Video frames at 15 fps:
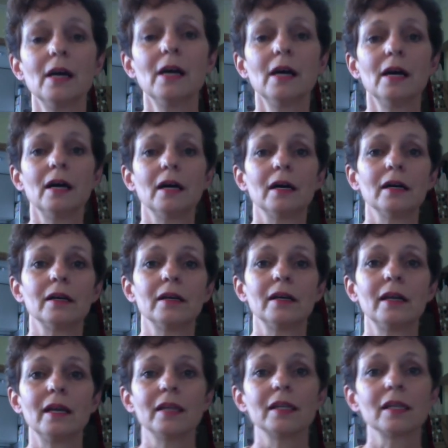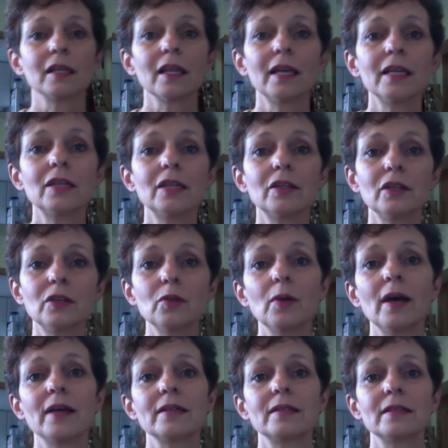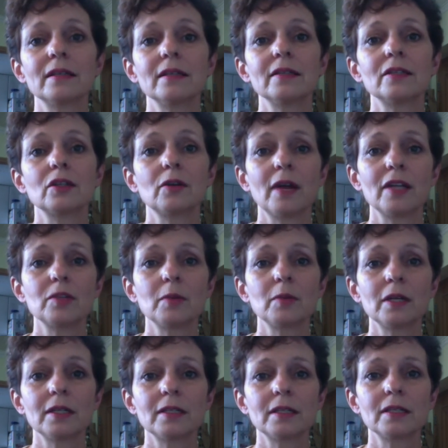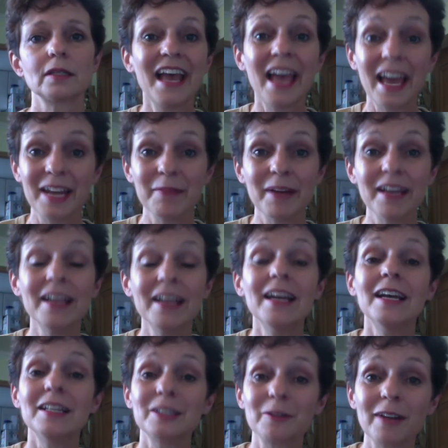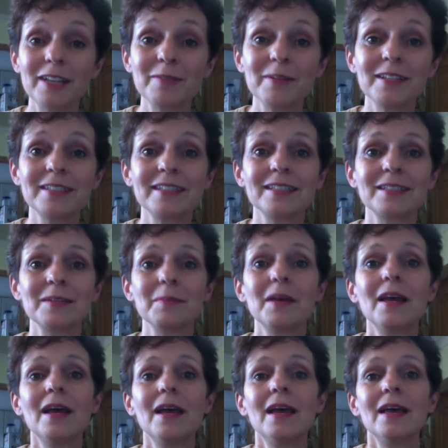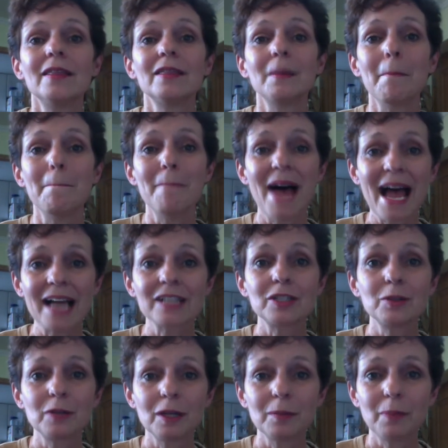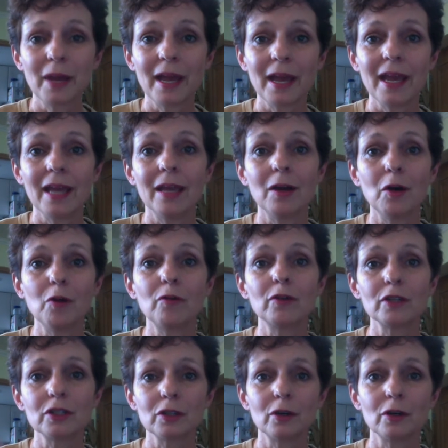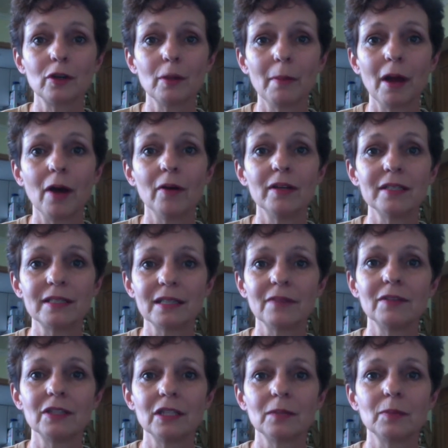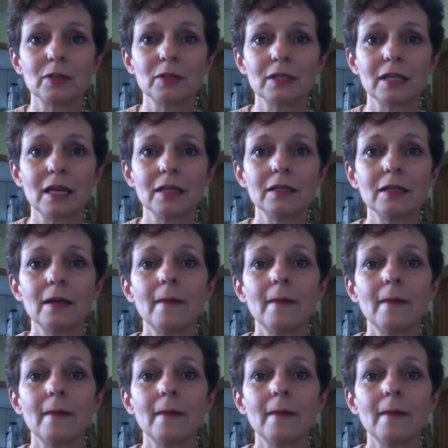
And like the US, it is a graduated system. Anyway, it's a graduated system. The max you can pay over a certain amount is 17%.